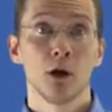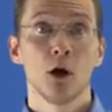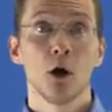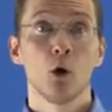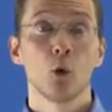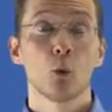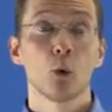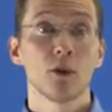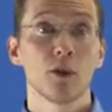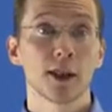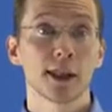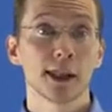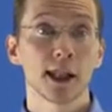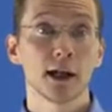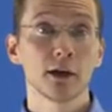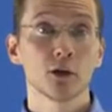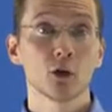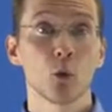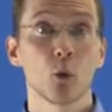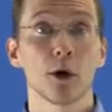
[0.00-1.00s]
When the
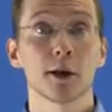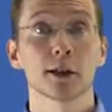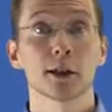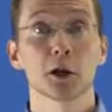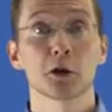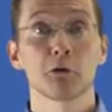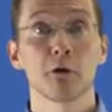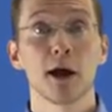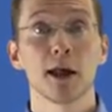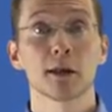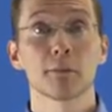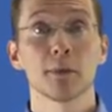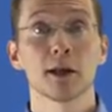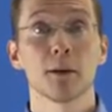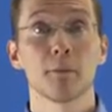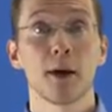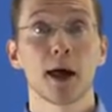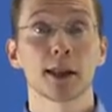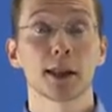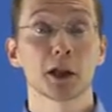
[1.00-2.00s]
sender wants to transmit a
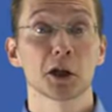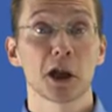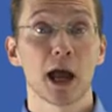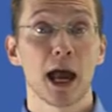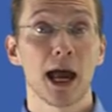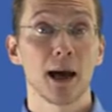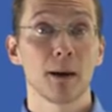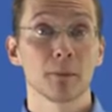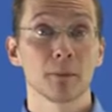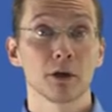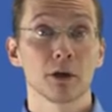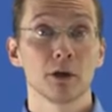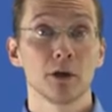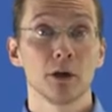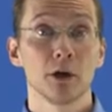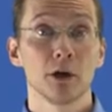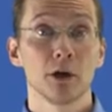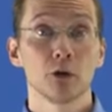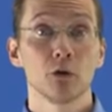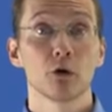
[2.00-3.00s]
message M
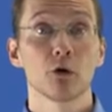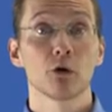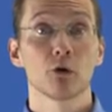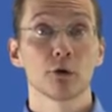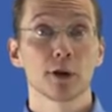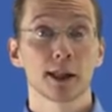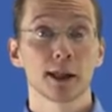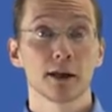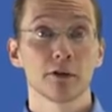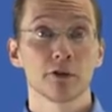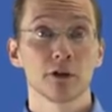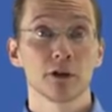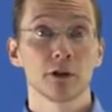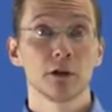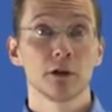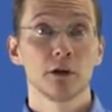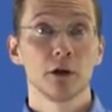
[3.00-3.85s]
to the receiver,